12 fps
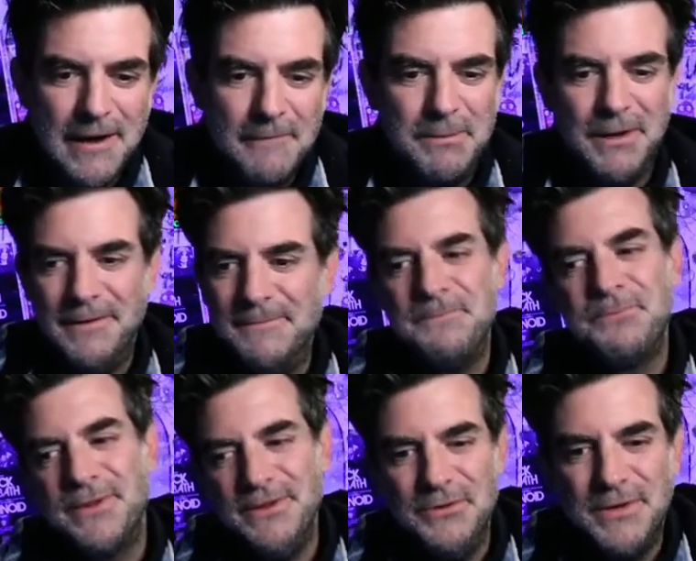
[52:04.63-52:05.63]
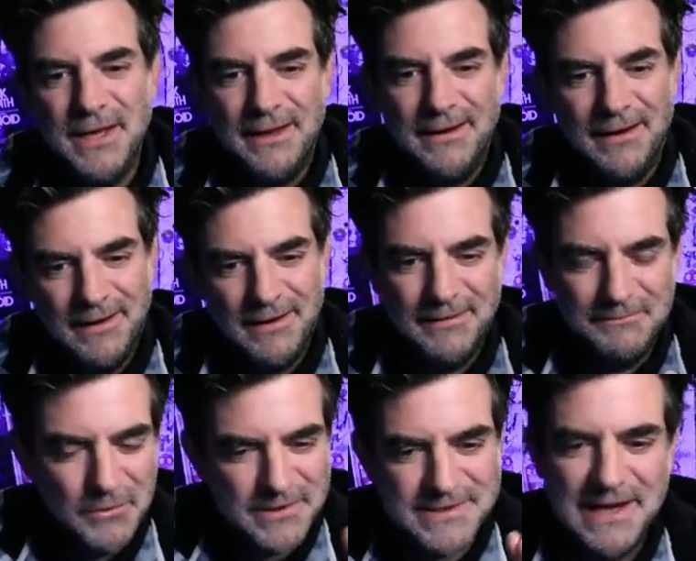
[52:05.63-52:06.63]
but you get
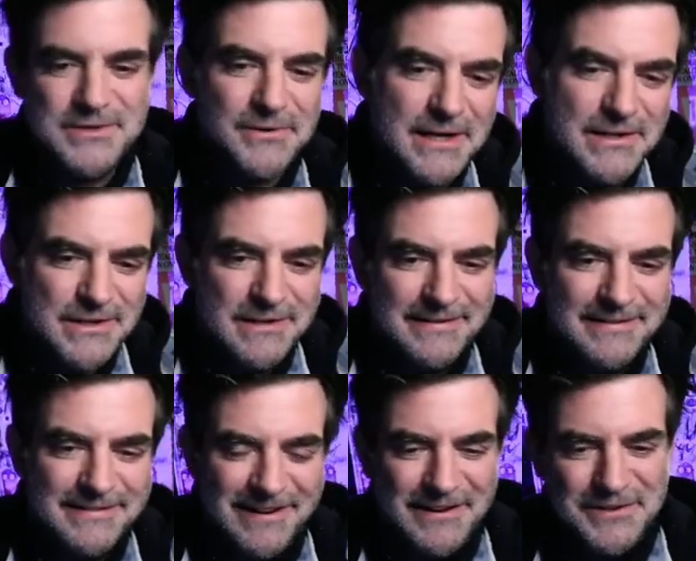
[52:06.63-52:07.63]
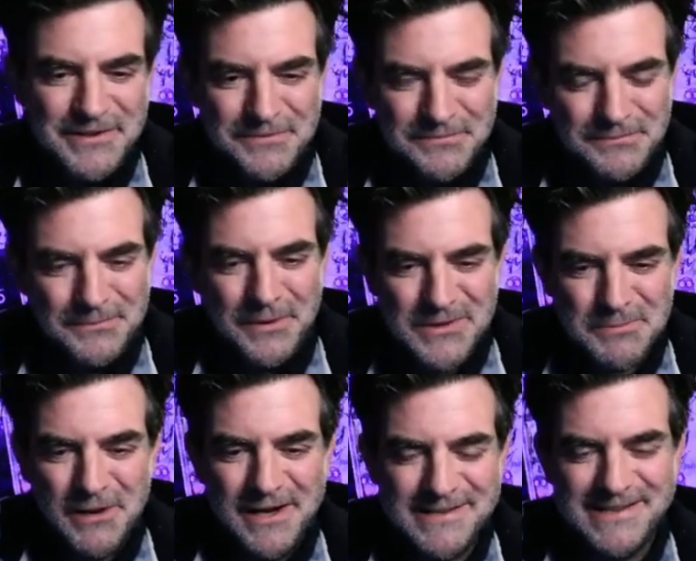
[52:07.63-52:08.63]
more saturation on your
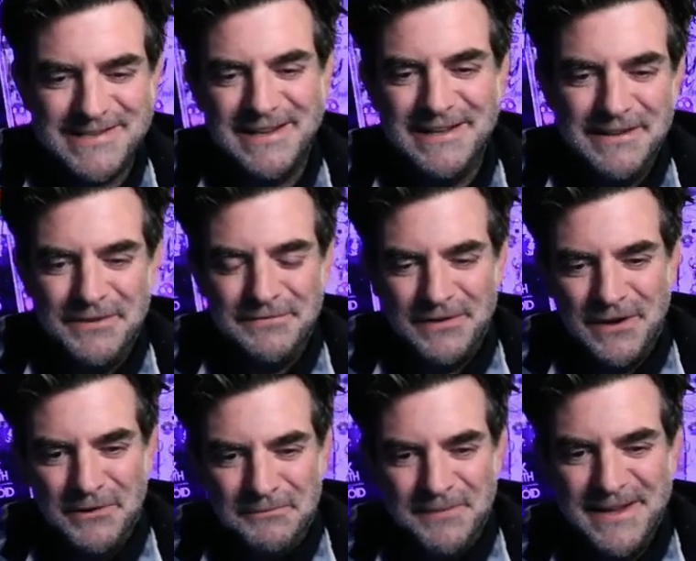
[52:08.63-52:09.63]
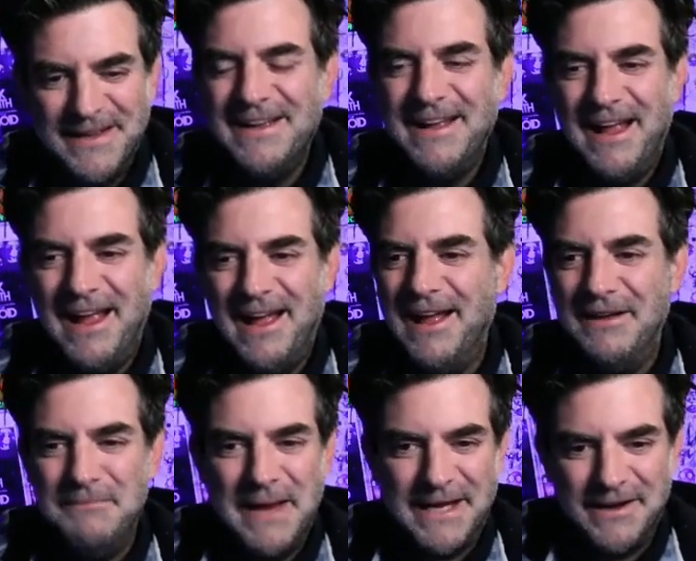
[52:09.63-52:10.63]
post-processing on the film and
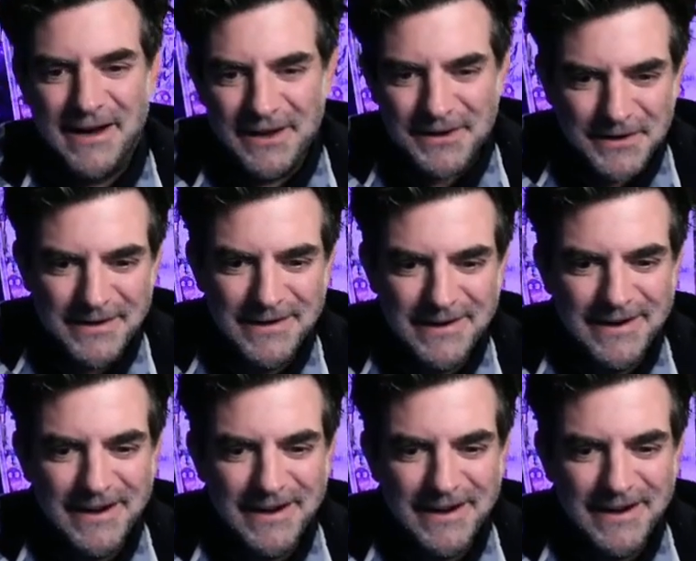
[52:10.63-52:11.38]
make it hotter,